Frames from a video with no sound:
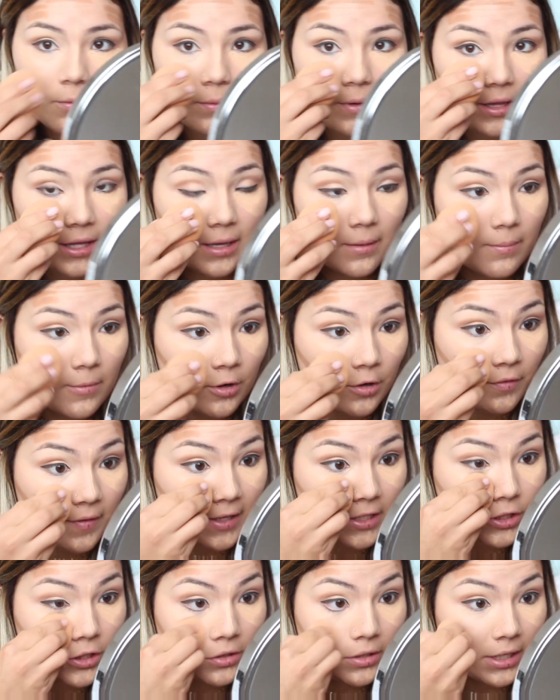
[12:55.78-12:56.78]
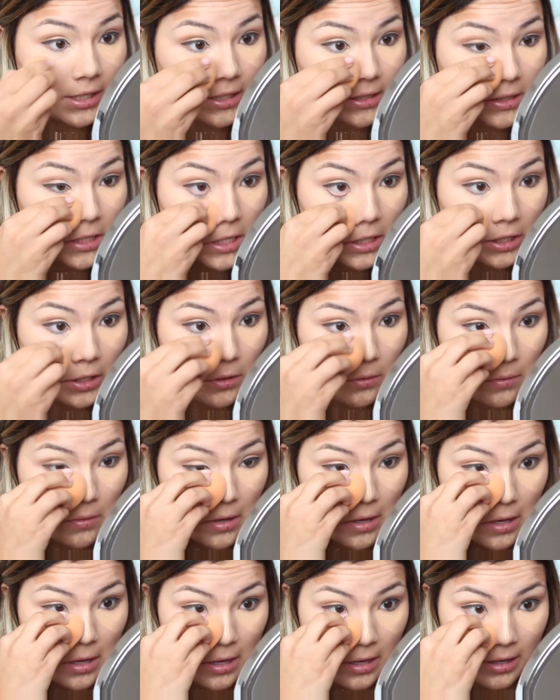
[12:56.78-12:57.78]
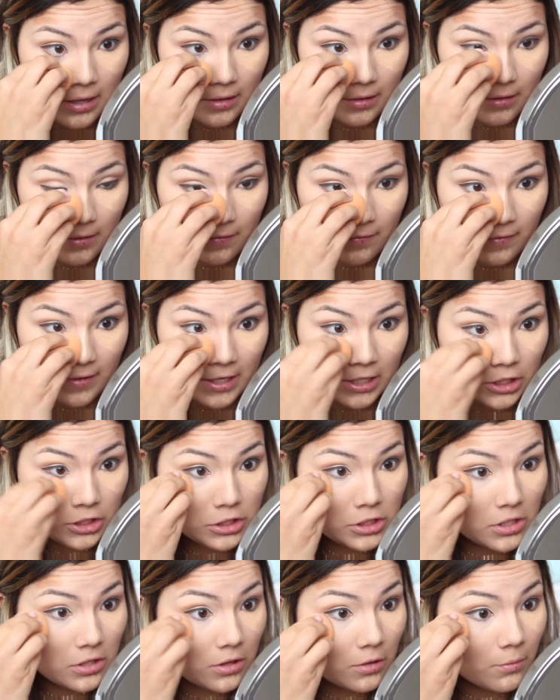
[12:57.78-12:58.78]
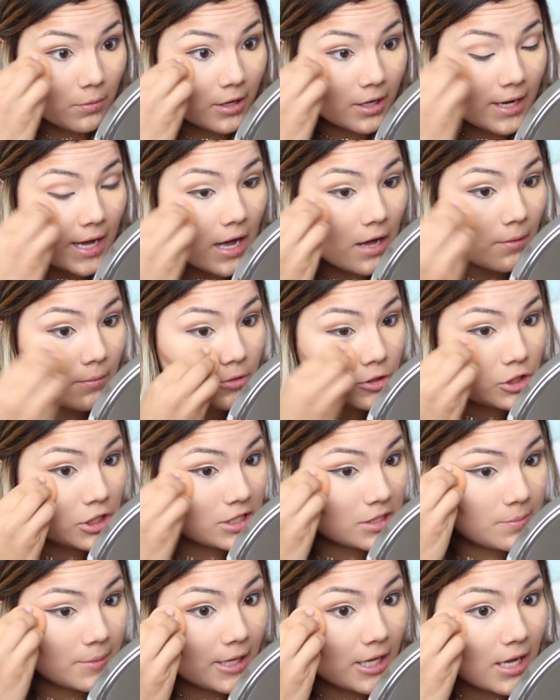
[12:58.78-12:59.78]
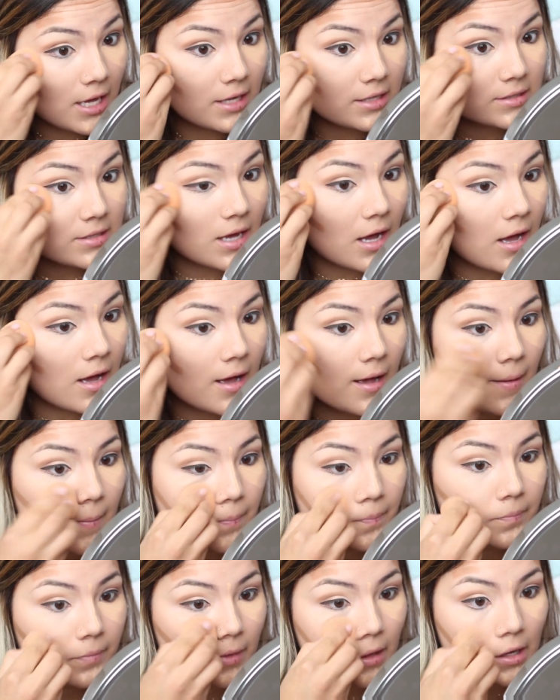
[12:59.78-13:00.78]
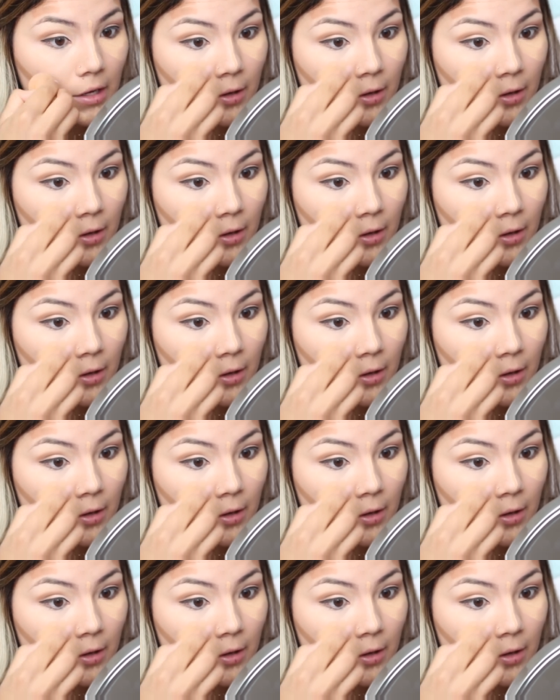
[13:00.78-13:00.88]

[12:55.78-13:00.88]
really motivates you to continue and finish the workout just because um,